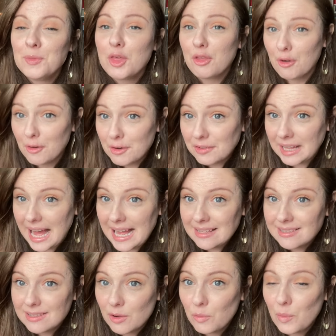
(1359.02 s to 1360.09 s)
Throne of
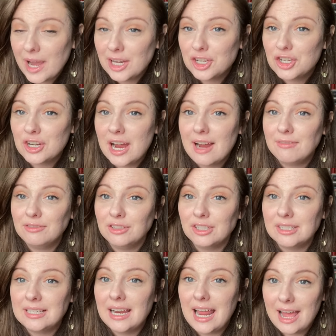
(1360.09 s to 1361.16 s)
Glass, which I've
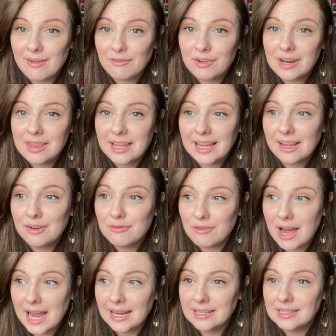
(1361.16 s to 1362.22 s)
looked at everything I could
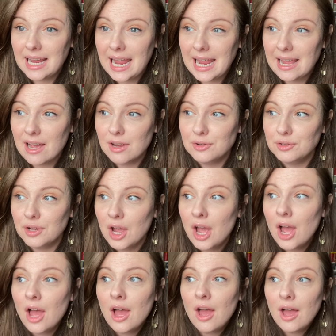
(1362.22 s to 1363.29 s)
find and
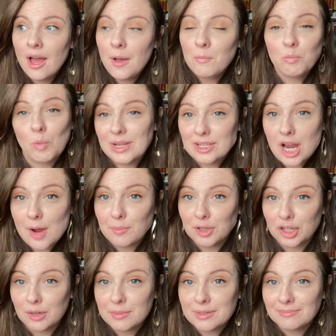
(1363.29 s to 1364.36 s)
was not
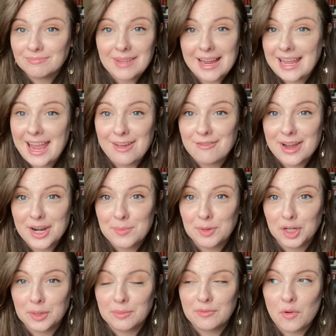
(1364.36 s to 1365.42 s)
blurbed. I can't find a
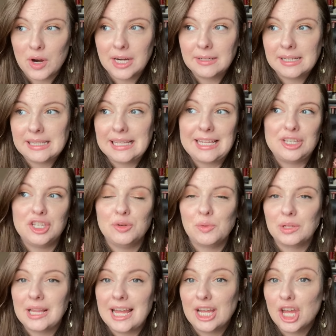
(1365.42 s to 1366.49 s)
blurb for it unless you
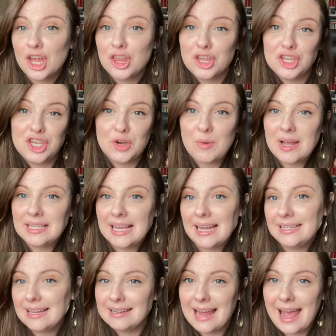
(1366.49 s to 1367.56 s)
were like the U S
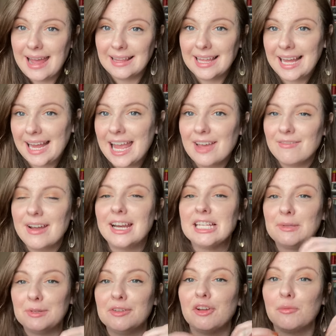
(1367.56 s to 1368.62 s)
A Today. Like, I can't find a
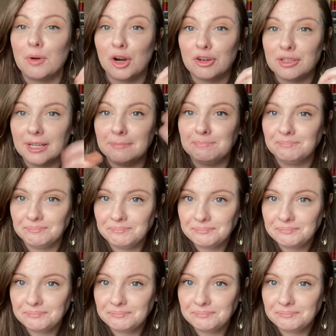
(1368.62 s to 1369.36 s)
specific person